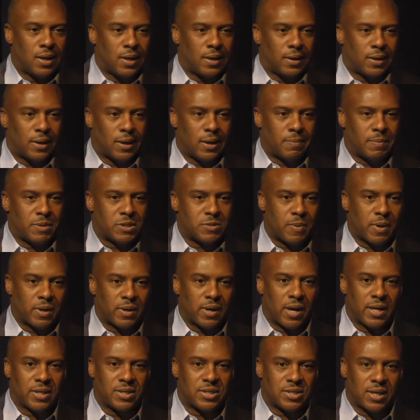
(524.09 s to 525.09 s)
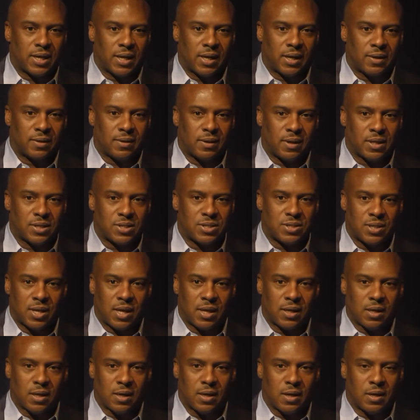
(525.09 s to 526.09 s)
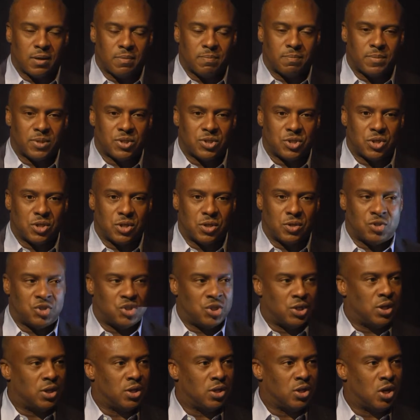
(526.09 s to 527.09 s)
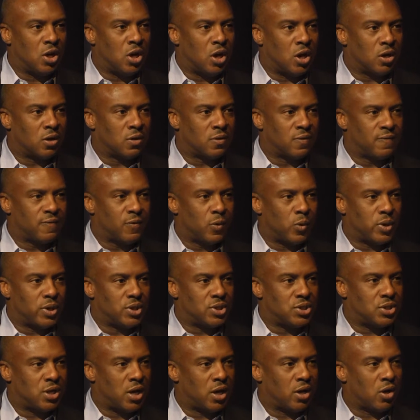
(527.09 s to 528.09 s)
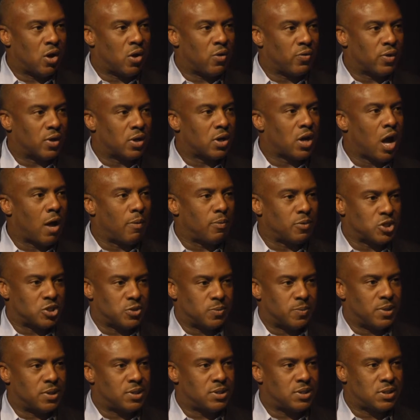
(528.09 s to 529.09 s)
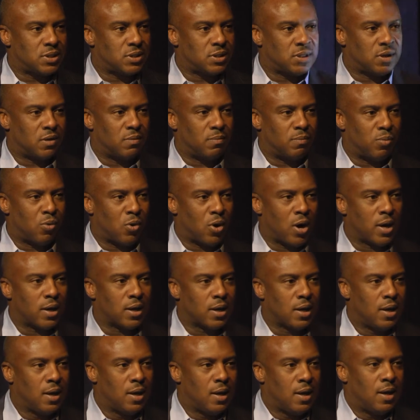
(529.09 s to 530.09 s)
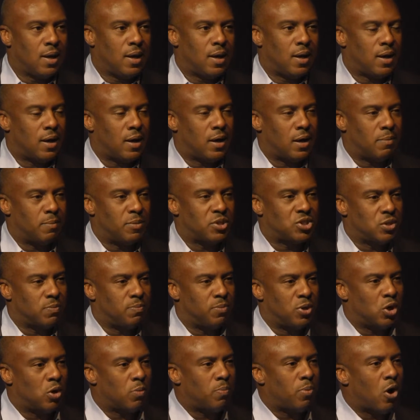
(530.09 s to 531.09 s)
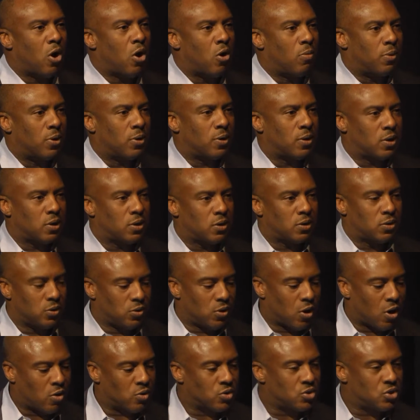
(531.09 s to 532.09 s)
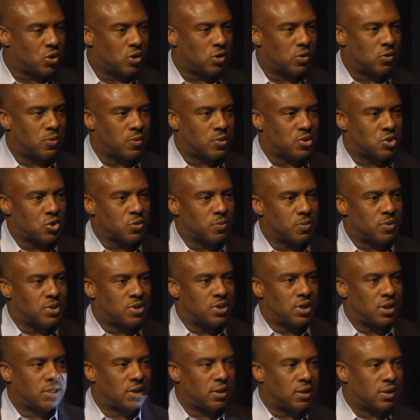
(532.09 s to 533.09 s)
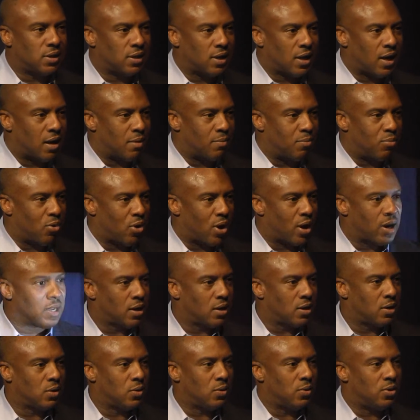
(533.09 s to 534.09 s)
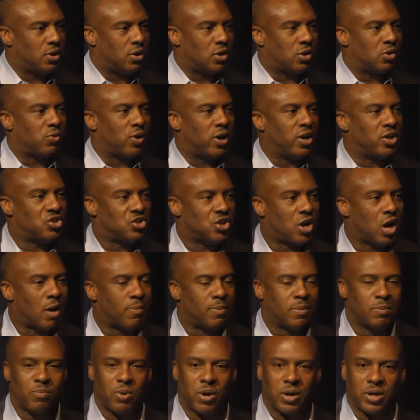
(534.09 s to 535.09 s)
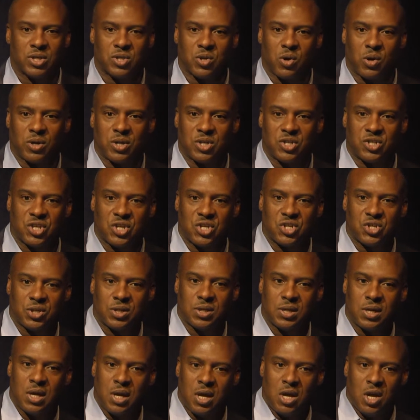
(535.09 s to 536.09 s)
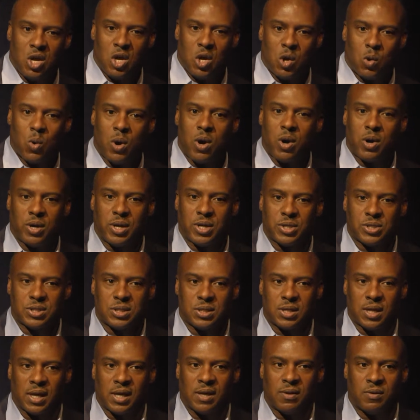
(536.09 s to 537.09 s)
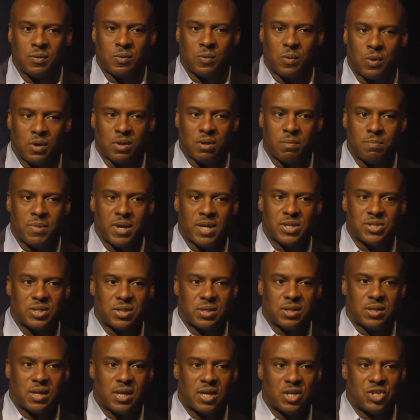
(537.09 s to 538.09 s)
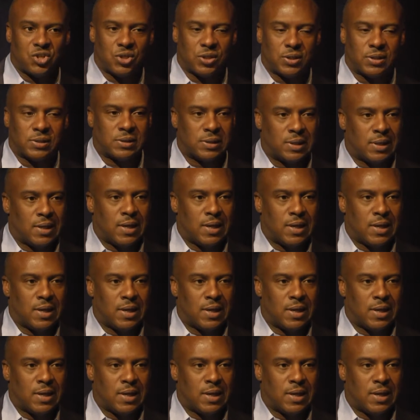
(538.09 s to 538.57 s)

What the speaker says: Ms. McKnight said, let's thank Mr. Eugene Young for what he's done and all the accomplishments in BREC. Mr. Bill Palmer, who also was superintendent at BREC, who did a great job in bringing this organization where it is today, one of the best in the nation.